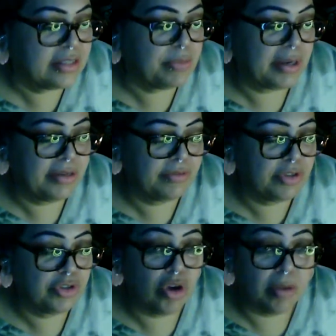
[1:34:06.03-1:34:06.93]
spite of
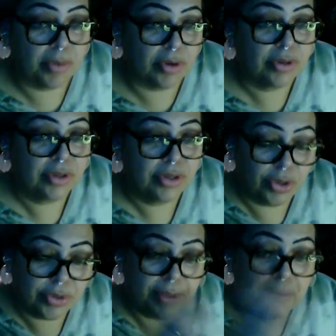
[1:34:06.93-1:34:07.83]
the trauma,
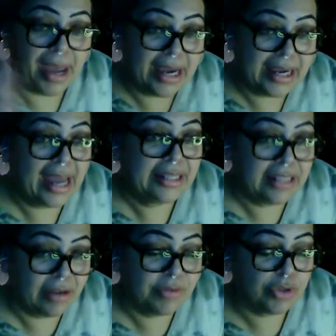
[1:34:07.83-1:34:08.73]
on the back
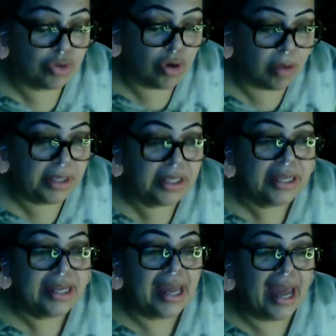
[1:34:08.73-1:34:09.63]
end of the trauma.
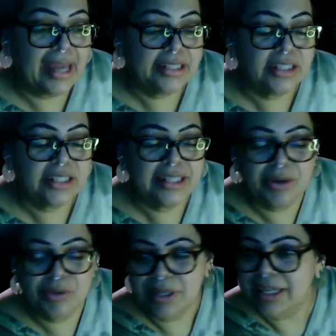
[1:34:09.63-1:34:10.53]
And,
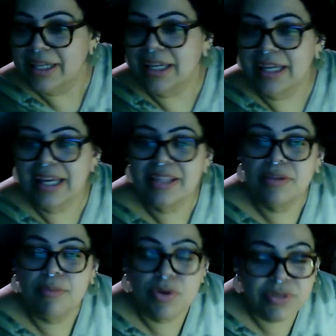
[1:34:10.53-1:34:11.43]

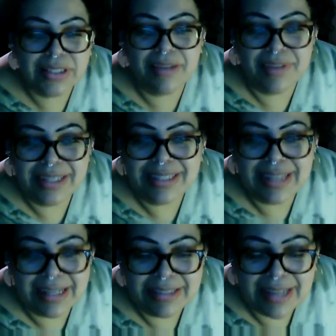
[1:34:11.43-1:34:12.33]
in the most loving
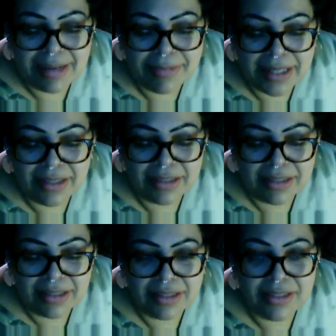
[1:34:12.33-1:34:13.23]
sense, I
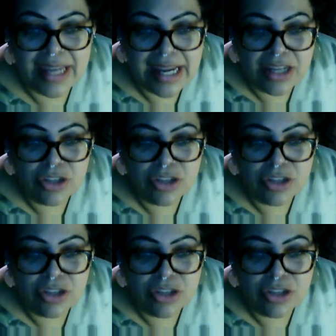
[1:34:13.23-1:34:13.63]
mean, take